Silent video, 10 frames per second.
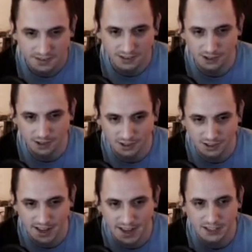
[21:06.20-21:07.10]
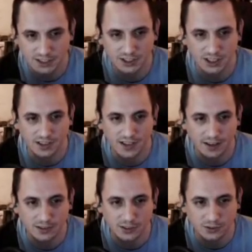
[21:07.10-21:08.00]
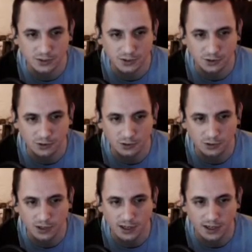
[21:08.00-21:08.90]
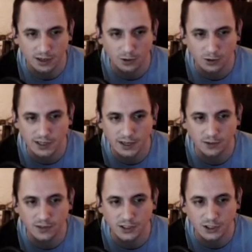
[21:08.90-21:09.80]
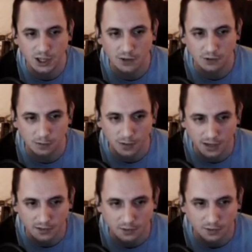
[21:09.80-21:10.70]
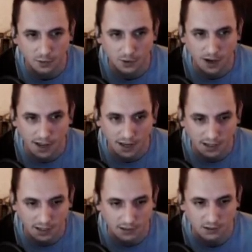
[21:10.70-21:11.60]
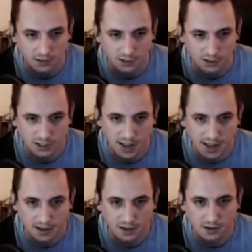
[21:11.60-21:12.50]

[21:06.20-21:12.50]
And Charge Slash allows you to hold down the shovel button for a charge attack,